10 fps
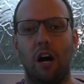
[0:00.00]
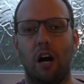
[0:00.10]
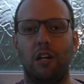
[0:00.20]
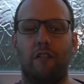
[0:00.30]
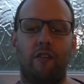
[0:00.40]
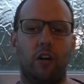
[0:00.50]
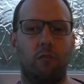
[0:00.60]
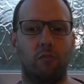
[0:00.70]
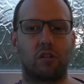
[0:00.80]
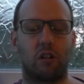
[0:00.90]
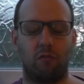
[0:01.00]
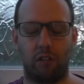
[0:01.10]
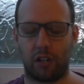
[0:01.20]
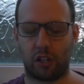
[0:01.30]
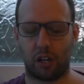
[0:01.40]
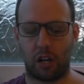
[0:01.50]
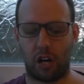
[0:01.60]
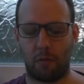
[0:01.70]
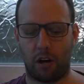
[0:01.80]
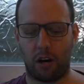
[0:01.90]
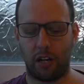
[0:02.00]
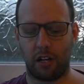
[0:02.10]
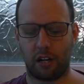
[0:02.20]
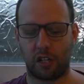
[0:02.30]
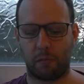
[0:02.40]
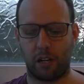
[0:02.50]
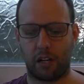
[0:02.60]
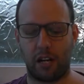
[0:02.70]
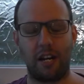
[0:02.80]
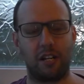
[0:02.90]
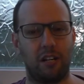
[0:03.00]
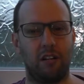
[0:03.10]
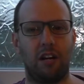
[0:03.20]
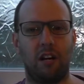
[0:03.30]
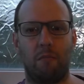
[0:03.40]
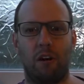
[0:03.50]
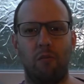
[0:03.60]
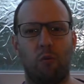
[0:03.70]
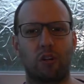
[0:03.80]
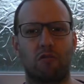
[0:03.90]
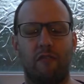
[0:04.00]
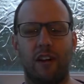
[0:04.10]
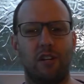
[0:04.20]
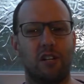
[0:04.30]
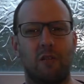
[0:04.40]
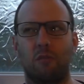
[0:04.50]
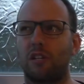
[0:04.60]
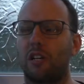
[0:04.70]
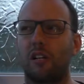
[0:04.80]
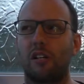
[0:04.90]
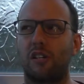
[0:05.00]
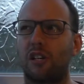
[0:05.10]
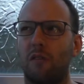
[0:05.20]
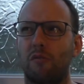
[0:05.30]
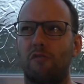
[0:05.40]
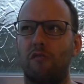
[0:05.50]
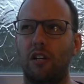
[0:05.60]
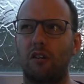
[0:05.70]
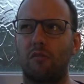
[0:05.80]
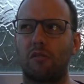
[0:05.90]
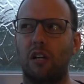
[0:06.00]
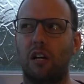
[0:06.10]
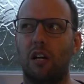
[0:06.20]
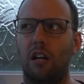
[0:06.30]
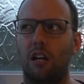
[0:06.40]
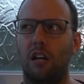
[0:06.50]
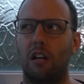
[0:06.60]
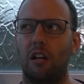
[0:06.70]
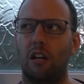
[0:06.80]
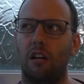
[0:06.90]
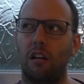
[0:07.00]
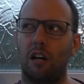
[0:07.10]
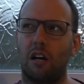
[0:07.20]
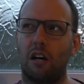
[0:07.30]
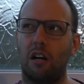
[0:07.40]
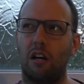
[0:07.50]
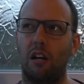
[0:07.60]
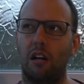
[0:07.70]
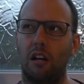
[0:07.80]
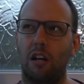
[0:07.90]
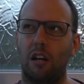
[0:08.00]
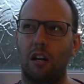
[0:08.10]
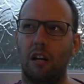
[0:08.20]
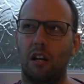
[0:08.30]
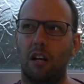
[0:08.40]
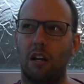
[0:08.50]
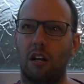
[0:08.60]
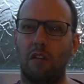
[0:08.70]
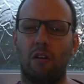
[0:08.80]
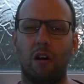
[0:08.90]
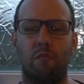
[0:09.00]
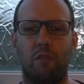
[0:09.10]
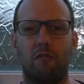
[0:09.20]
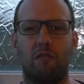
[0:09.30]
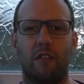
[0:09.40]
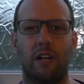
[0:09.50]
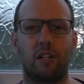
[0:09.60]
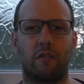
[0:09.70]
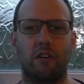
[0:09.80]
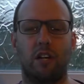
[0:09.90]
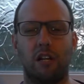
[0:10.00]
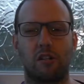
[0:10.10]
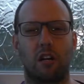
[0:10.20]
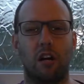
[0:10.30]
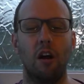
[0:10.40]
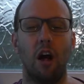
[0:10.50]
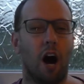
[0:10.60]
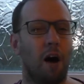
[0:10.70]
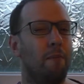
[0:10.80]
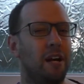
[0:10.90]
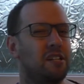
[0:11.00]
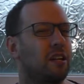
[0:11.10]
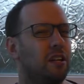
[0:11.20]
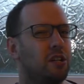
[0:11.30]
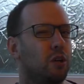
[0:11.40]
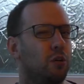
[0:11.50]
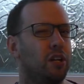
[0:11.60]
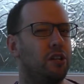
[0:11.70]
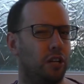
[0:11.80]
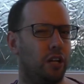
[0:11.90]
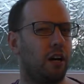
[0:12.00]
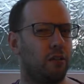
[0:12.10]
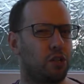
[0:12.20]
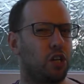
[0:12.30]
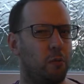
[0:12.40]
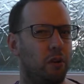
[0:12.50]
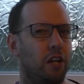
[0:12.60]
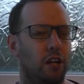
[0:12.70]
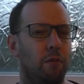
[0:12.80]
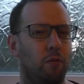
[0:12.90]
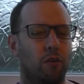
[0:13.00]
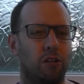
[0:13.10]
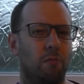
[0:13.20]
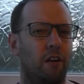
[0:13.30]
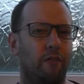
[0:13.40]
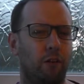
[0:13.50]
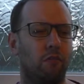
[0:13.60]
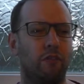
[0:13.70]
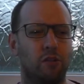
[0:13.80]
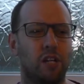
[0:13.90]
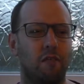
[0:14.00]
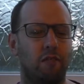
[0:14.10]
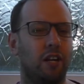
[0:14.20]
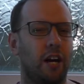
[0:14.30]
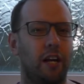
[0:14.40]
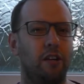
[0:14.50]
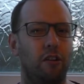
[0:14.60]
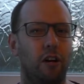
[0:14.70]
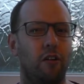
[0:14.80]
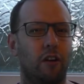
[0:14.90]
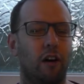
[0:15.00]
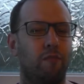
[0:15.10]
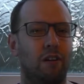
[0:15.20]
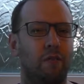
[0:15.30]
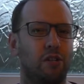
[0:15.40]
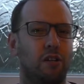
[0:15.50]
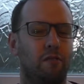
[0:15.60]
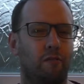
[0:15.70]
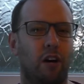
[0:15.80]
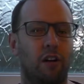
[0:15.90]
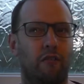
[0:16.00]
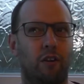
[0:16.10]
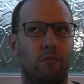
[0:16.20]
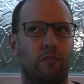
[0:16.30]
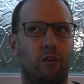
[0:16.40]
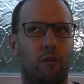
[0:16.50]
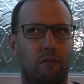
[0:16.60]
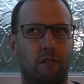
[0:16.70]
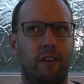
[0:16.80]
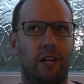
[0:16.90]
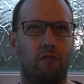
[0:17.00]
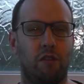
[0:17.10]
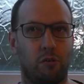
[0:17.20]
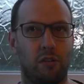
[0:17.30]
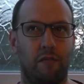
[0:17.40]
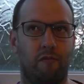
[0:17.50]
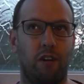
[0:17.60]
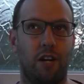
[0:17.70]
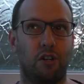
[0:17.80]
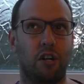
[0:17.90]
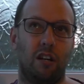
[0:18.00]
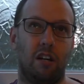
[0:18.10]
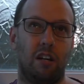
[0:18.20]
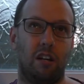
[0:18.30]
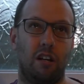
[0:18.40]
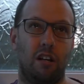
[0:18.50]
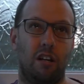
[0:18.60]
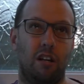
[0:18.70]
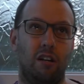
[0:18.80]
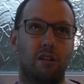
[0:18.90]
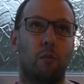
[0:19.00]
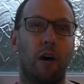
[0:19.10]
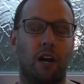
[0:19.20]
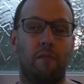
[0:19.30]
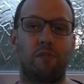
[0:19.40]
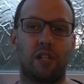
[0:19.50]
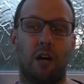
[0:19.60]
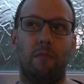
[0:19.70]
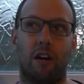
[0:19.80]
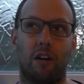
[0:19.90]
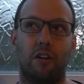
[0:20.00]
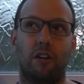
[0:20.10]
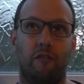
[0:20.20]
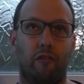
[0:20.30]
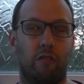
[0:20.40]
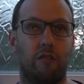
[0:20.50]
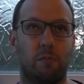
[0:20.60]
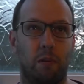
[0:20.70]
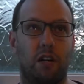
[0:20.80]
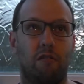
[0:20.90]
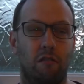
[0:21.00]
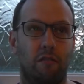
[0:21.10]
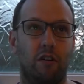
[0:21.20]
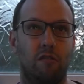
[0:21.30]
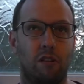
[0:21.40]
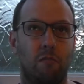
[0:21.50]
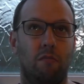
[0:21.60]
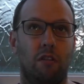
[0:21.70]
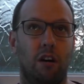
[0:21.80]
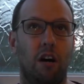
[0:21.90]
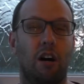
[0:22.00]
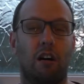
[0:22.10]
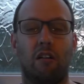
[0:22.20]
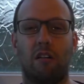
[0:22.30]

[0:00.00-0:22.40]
other films which aren't English-speaking. Actually, I've watched Revenge. That wasn't English. That was French, wasn't it? Yeah. I did Revenge a few days ago. I'm basically talking to you now, assuming that you've been watching my film reviews every day, and you know that I previously have done a film review called Revenge, which was in French. So when I say I'm now going to do foreign-speaking reviews, I'm... Ugh.